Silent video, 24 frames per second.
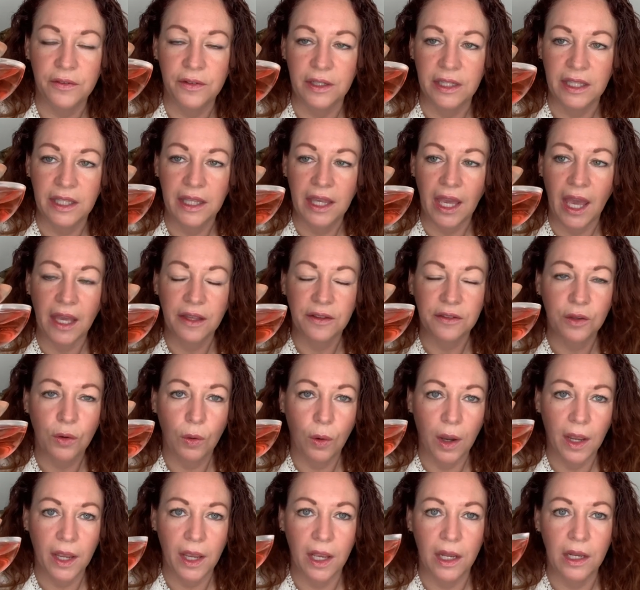gets
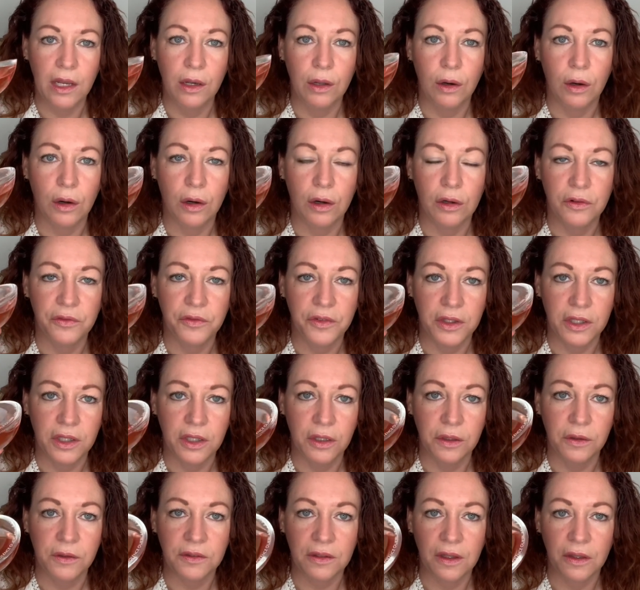quite a lot of
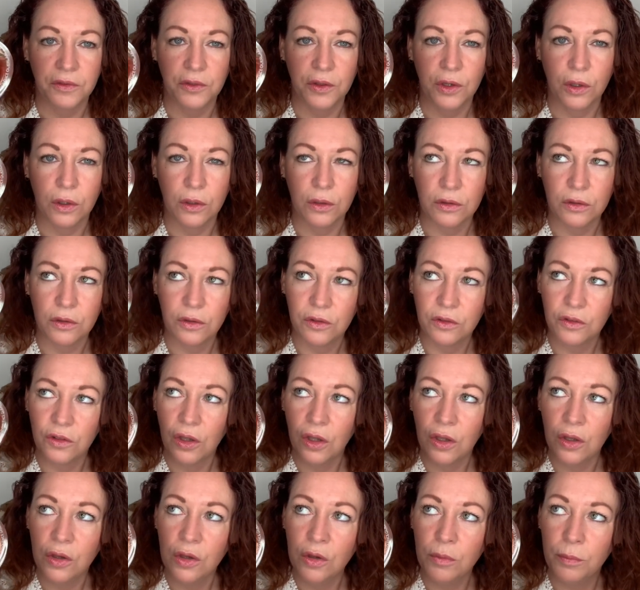use. I've got
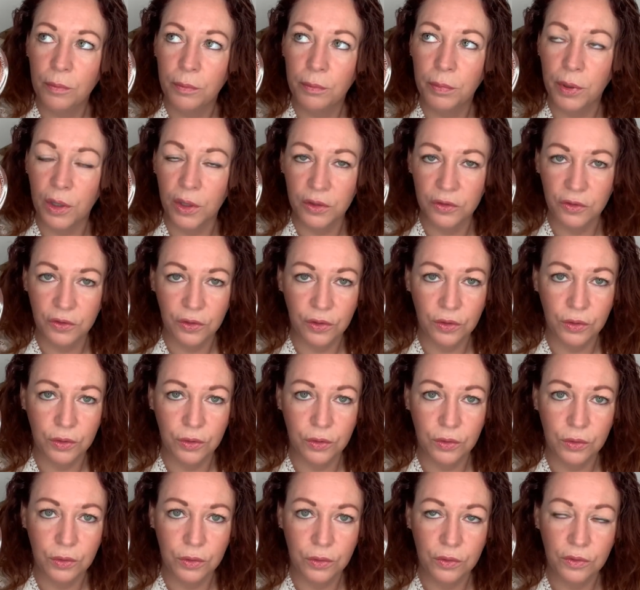two
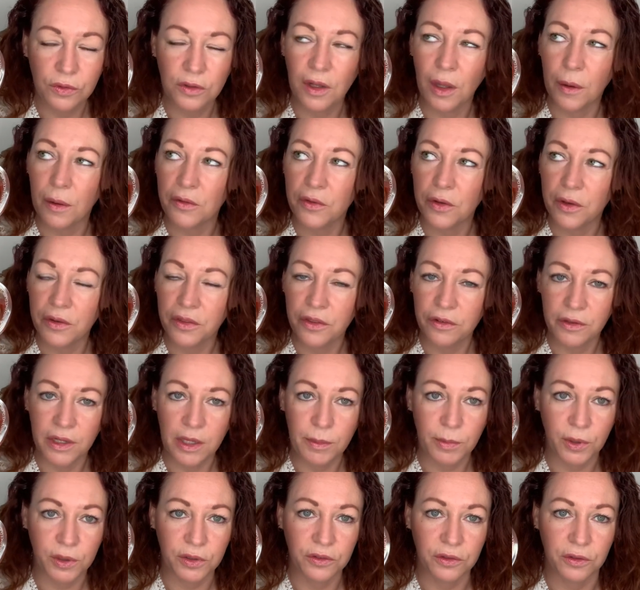bottles, no, I've got three
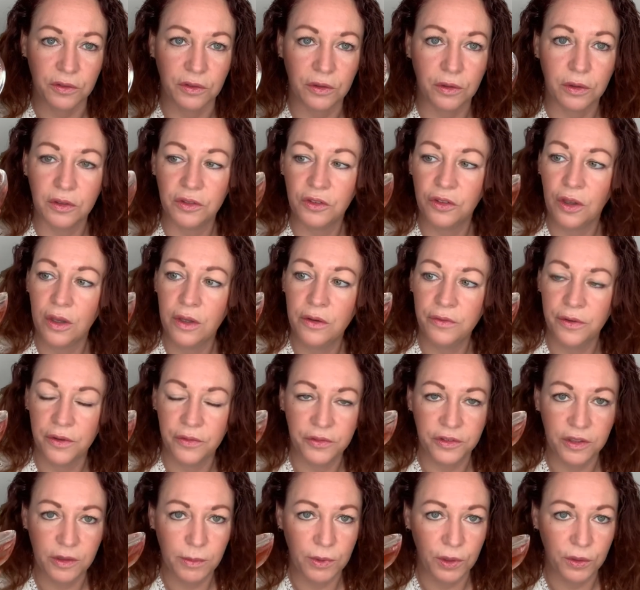bottles. I've got two
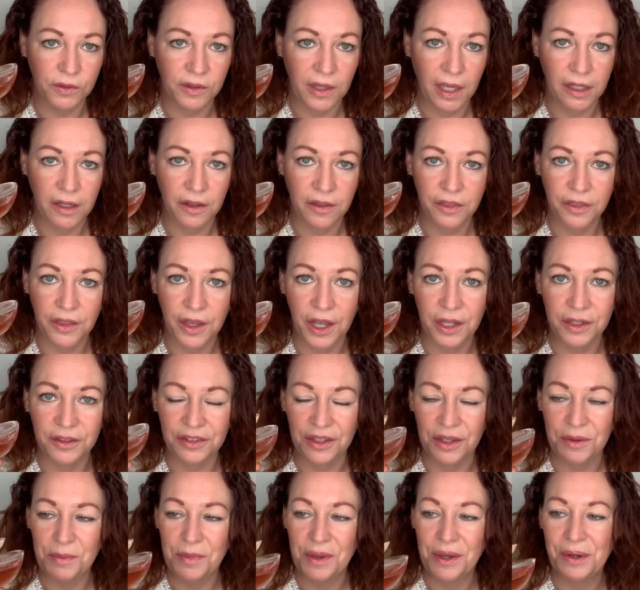and a
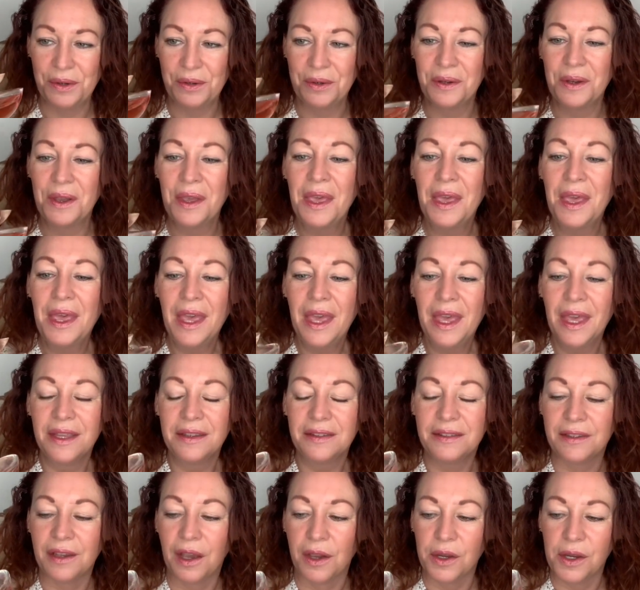30ml.
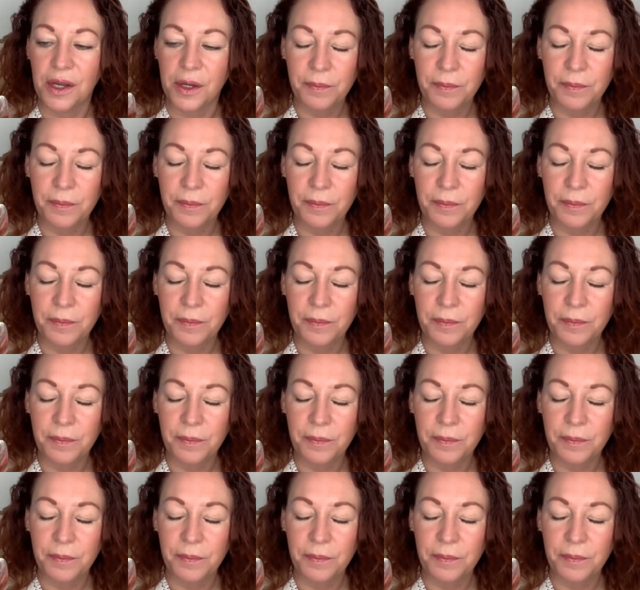So